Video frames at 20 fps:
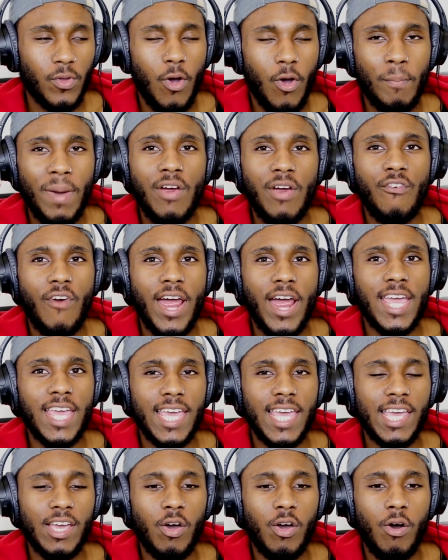on my
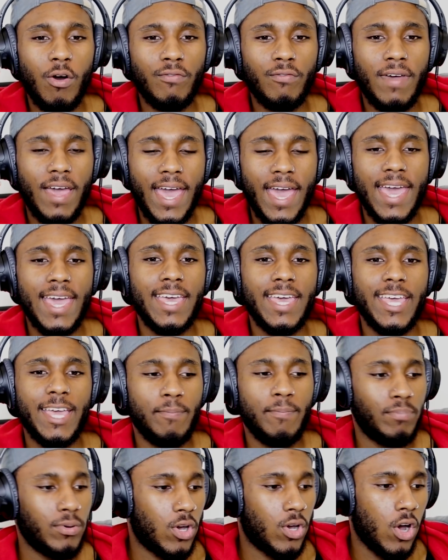ranking of A,
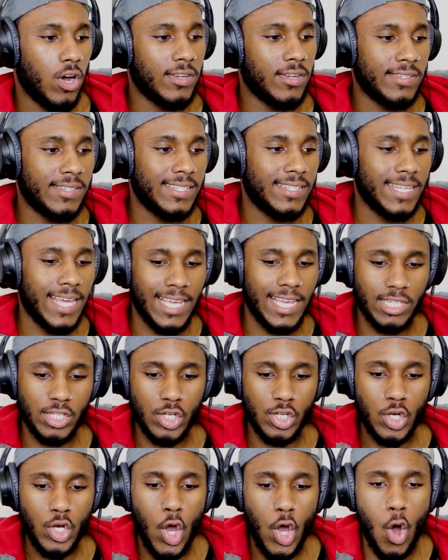because there's
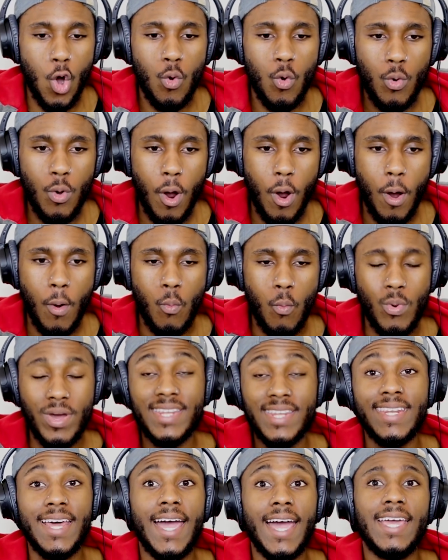no,
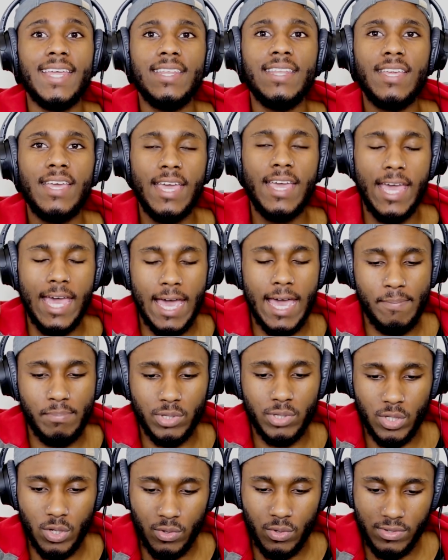we're 9
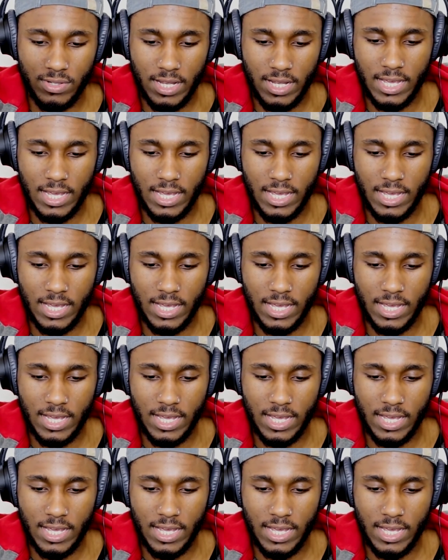episodes